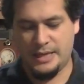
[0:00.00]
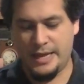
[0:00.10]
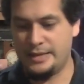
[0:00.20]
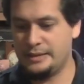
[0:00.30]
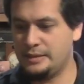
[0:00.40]

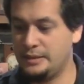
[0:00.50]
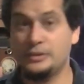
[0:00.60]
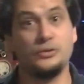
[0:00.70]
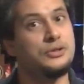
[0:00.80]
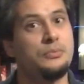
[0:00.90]
And
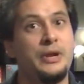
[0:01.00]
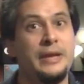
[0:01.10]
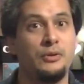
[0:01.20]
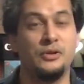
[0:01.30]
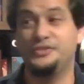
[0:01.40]
it's also
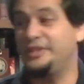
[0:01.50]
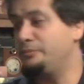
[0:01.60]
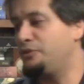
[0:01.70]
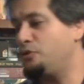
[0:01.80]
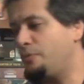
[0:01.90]
playable on
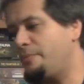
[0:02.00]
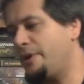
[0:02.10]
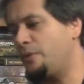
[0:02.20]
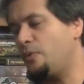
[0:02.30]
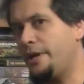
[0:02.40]
Tabletopia,
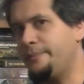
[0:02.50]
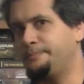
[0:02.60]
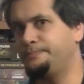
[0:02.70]
by the way.